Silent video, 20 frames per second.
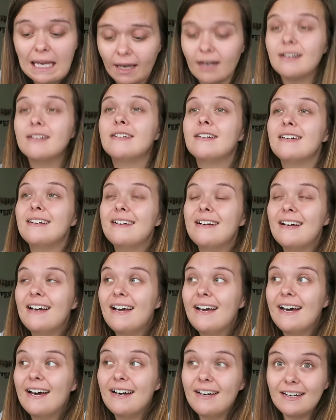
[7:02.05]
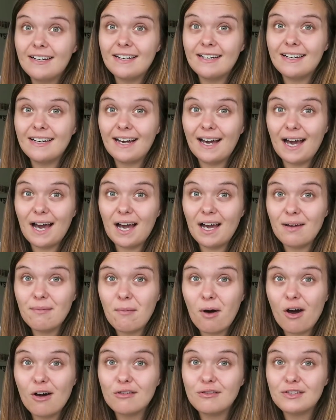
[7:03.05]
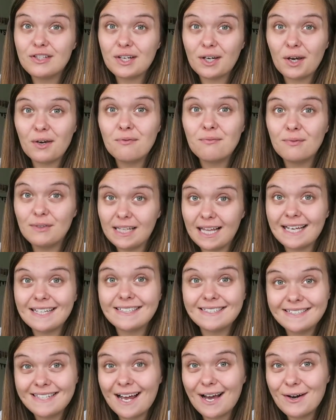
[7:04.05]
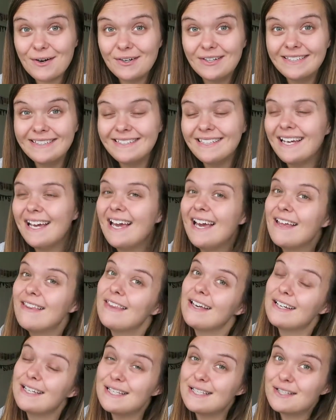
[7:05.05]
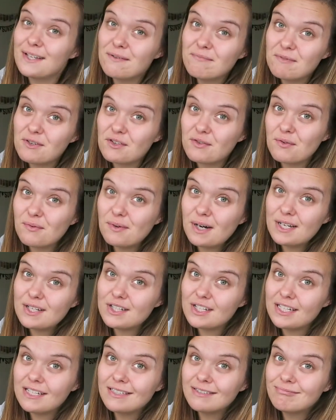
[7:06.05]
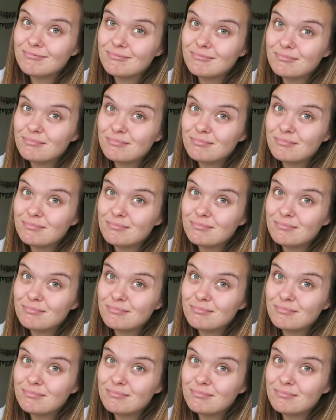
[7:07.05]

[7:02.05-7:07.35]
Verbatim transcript: yeah, I'm off to go and relax now. Thank you so much for watching.